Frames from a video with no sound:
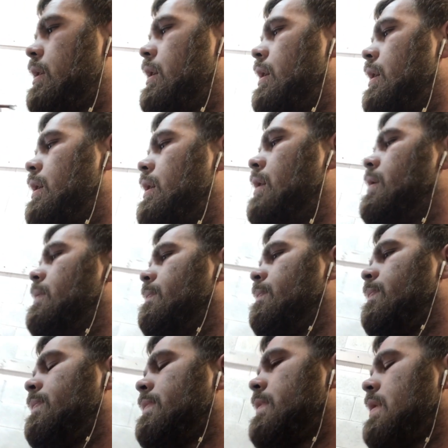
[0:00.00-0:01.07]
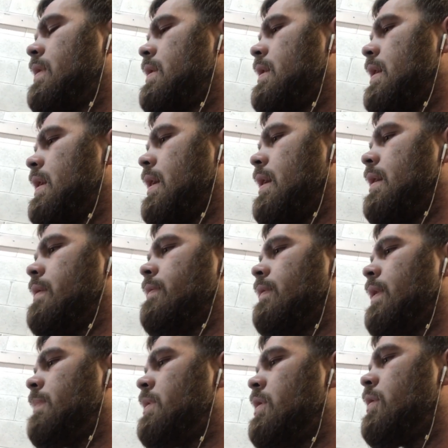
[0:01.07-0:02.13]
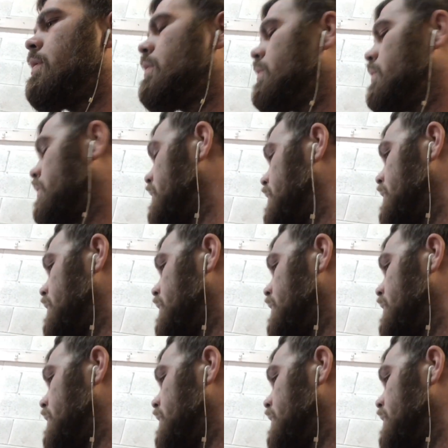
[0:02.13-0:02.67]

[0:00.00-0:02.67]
And let me know,